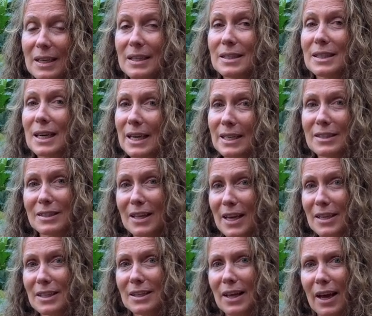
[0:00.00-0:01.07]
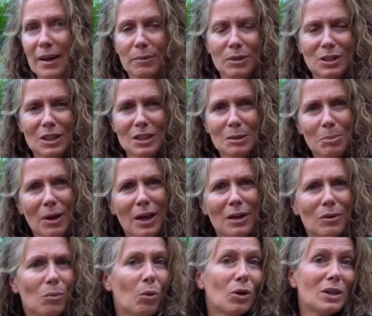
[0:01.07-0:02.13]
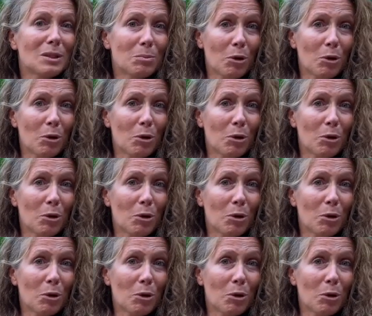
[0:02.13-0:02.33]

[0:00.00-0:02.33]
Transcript: There's links there to that, which explain what is